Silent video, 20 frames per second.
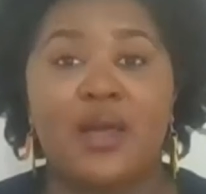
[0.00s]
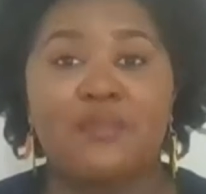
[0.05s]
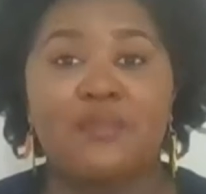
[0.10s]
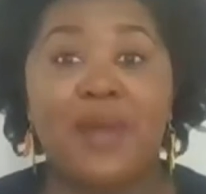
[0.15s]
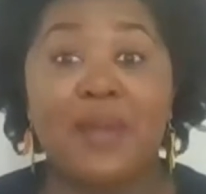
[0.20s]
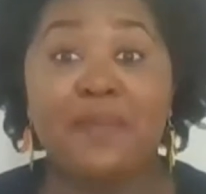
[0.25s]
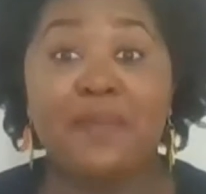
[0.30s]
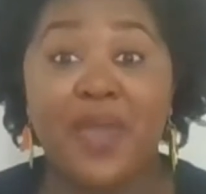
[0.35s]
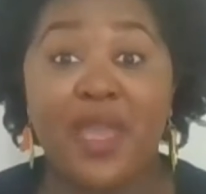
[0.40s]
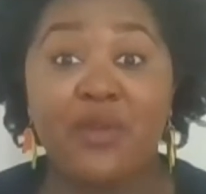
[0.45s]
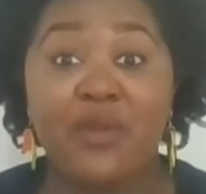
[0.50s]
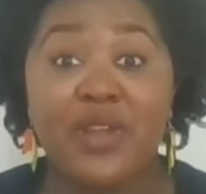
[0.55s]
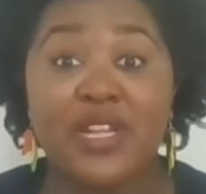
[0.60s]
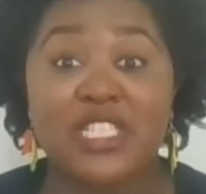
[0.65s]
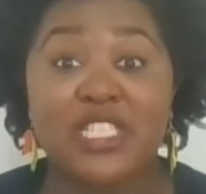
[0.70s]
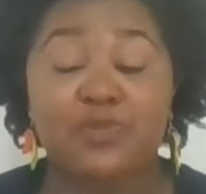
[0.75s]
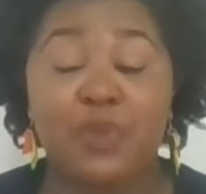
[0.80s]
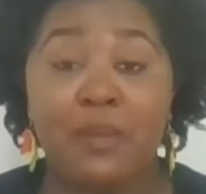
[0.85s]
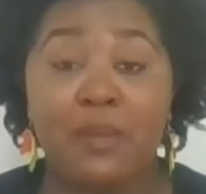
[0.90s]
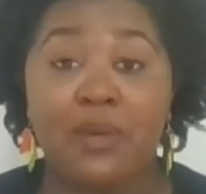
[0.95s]
my
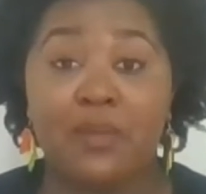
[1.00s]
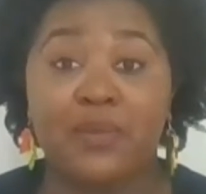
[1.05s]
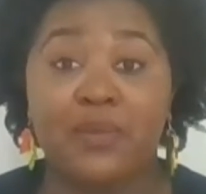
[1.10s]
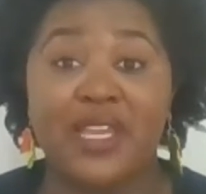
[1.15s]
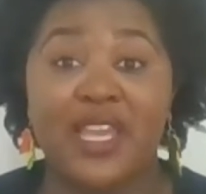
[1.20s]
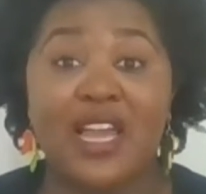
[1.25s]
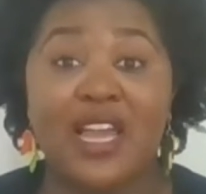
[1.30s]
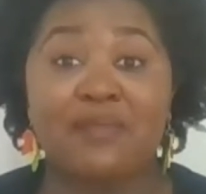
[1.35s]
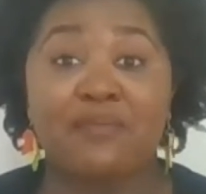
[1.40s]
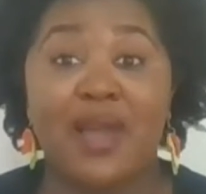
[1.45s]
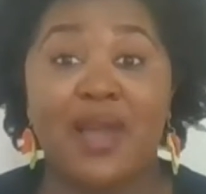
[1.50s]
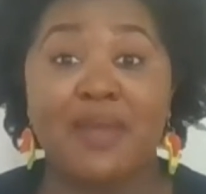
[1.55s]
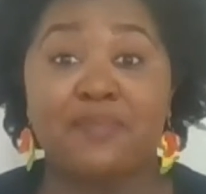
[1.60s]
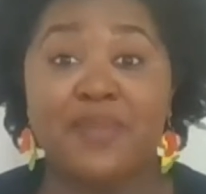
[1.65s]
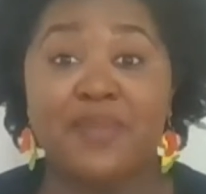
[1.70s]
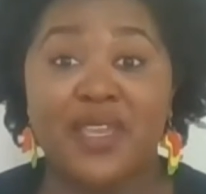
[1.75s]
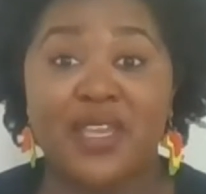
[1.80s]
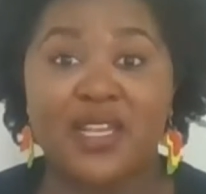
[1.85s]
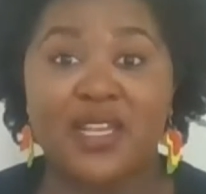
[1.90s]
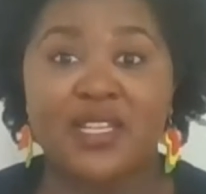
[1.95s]
parents probably are my
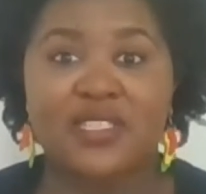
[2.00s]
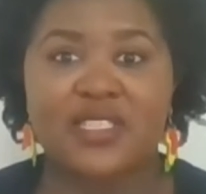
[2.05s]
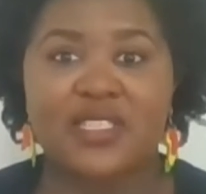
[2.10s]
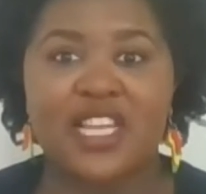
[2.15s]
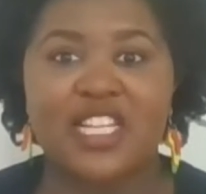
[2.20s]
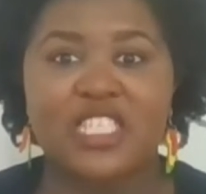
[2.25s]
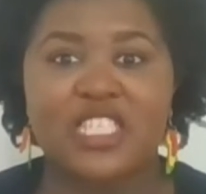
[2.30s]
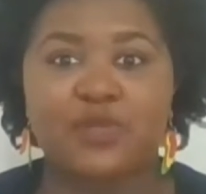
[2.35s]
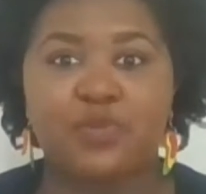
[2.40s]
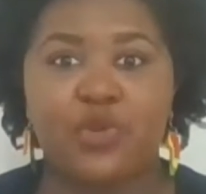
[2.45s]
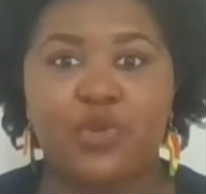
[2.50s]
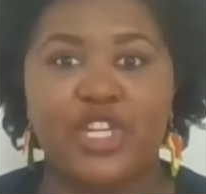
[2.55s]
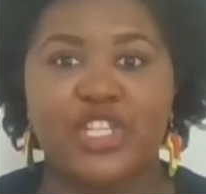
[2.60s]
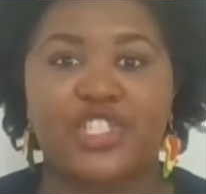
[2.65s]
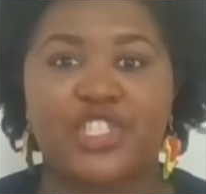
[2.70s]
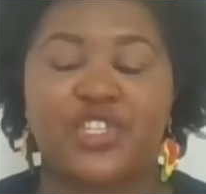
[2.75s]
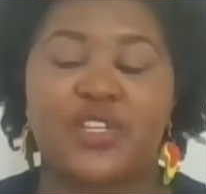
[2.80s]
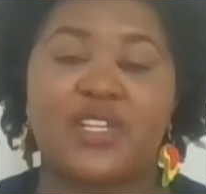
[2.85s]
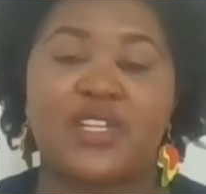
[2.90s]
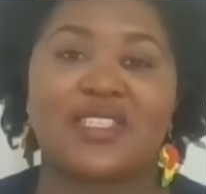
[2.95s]
biggest
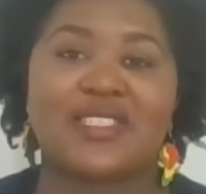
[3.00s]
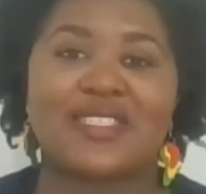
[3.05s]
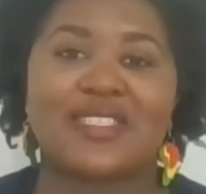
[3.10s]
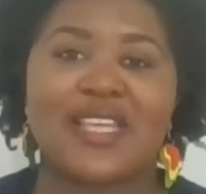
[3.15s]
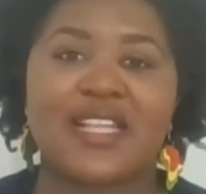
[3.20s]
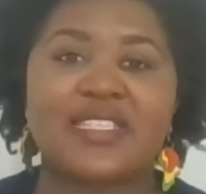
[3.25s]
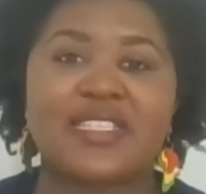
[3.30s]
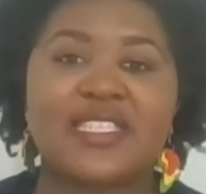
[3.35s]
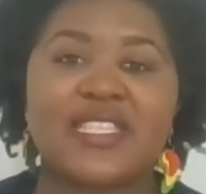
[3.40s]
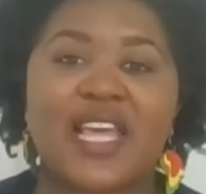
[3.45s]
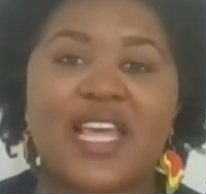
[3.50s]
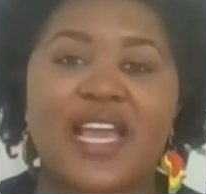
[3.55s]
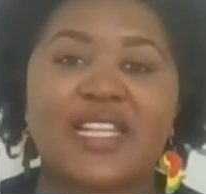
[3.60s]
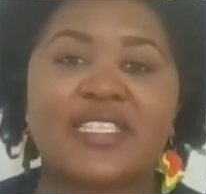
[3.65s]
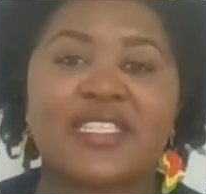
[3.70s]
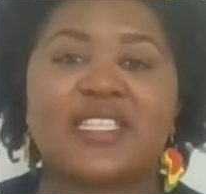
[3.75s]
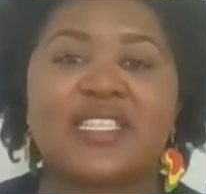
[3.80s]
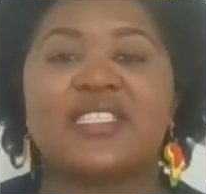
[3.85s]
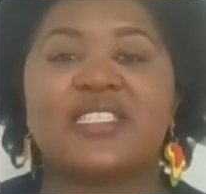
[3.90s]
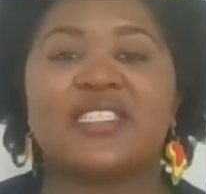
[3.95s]
inspiration in the sense
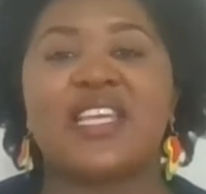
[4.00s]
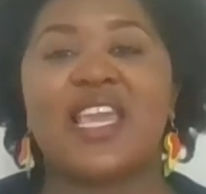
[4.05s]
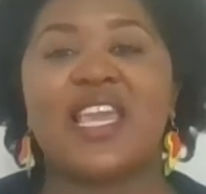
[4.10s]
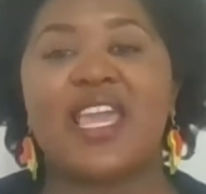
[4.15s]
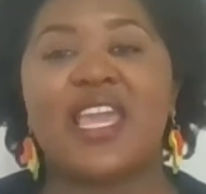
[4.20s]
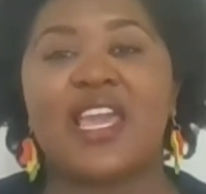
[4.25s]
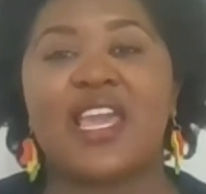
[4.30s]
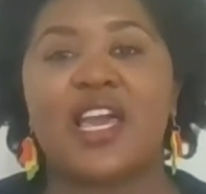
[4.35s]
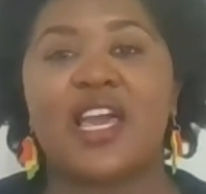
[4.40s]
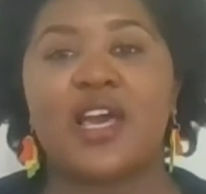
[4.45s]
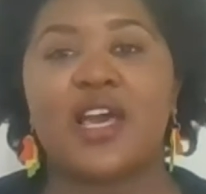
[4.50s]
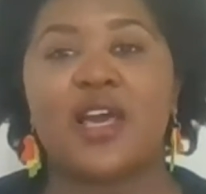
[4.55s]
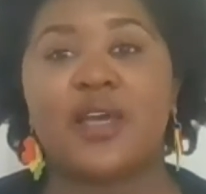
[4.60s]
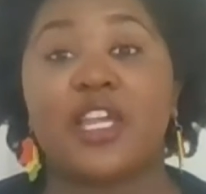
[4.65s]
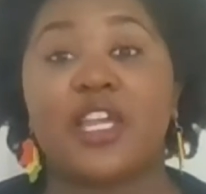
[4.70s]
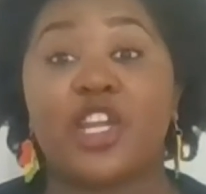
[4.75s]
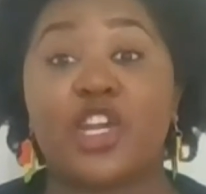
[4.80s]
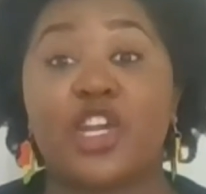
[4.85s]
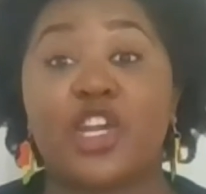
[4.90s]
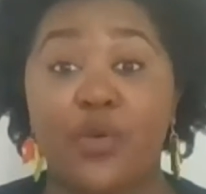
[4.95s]
that they
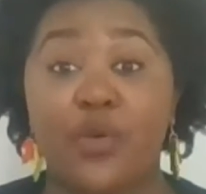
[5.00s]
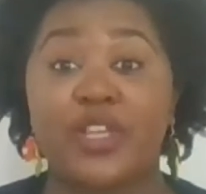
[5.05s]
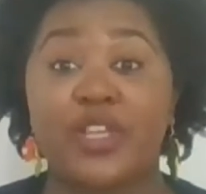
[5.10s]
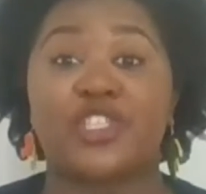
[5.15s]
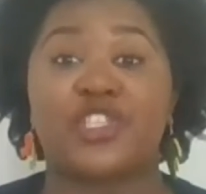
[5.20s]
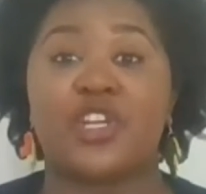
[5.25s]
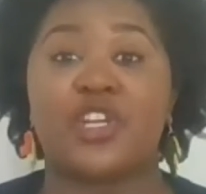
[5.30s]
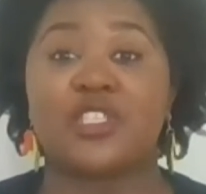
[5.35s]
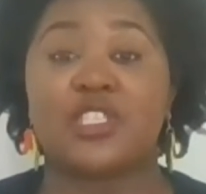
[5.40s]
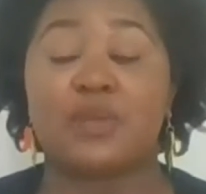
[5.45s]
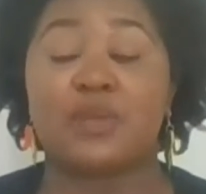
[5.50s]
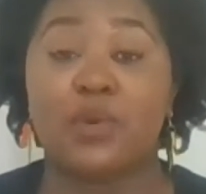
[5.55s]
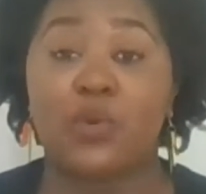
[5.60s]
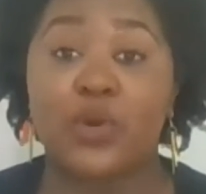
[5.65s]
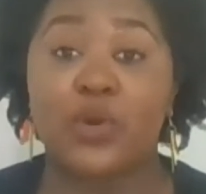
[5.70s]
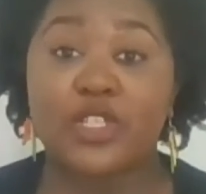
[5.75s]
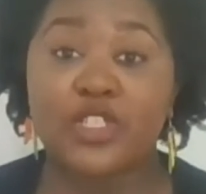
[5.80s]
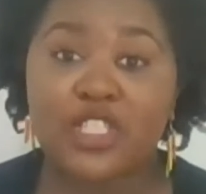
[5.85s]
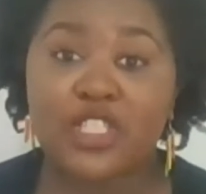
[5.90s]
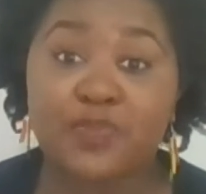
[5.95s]
encouraged us, number
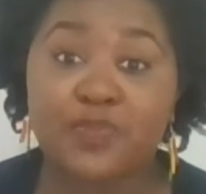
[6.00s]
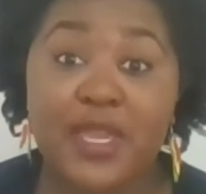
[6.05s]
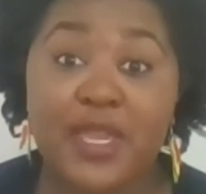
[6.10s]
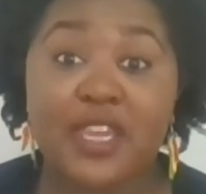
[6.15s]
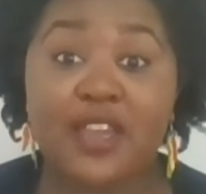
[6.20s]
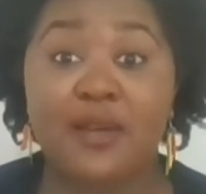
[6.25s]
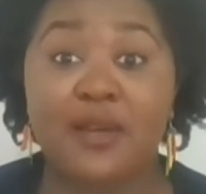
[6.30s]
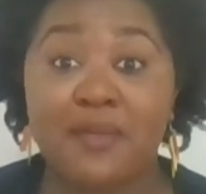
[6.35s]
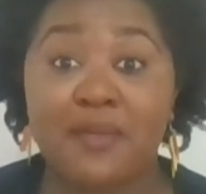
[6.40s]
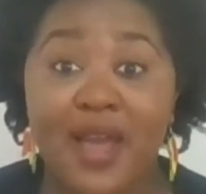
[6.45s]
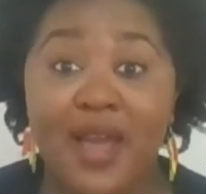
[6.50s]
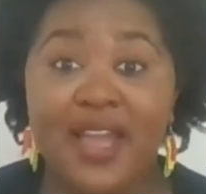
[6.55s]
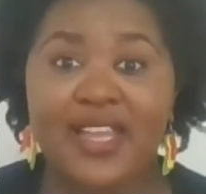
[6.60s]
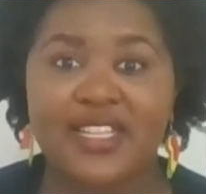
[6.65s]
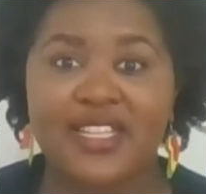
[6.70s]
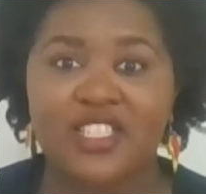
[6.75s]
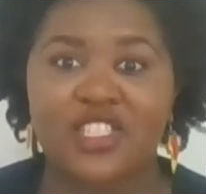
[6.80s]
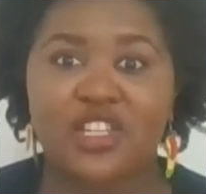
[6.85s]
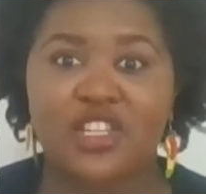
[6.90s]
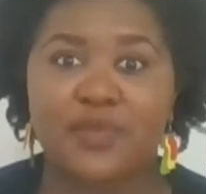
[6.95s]
one, to speak our
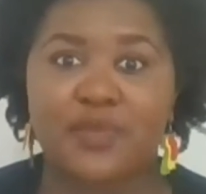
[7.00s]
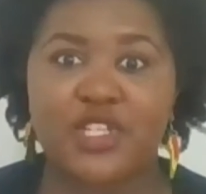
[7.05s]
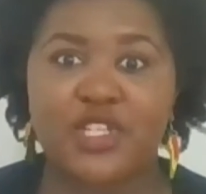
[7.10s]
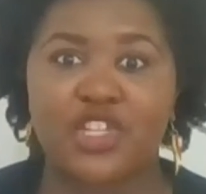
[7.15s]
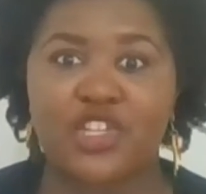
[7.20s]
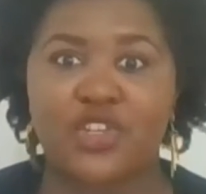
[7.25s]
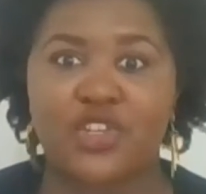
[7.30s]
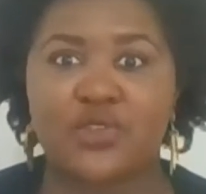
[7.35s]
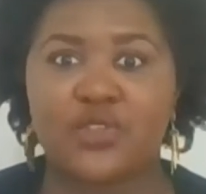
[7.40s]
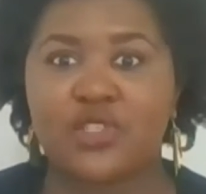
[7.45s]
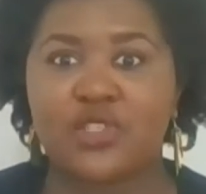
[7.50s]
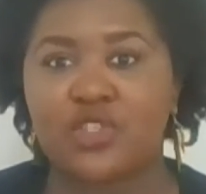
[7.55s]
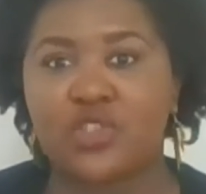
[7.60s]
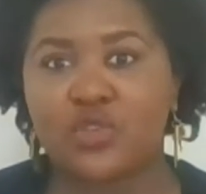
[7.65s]
minds, number two,